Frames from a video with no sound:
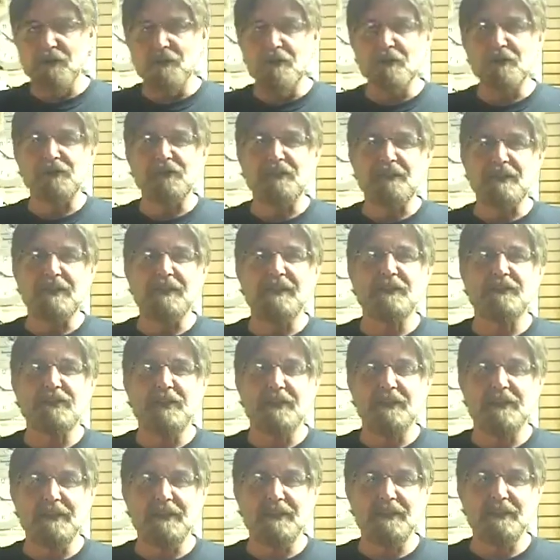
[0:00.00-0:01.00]
worse things, I
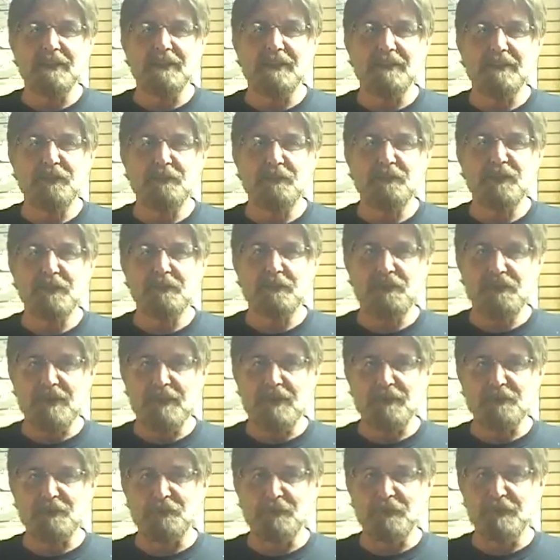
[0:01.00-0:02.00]
think, to be
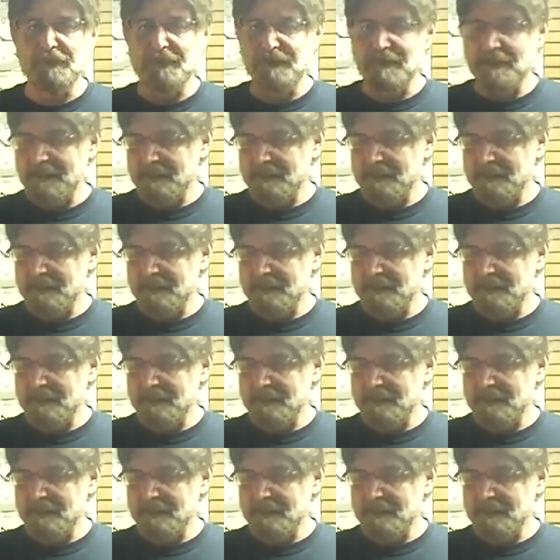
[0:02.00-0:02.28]
obsessed with.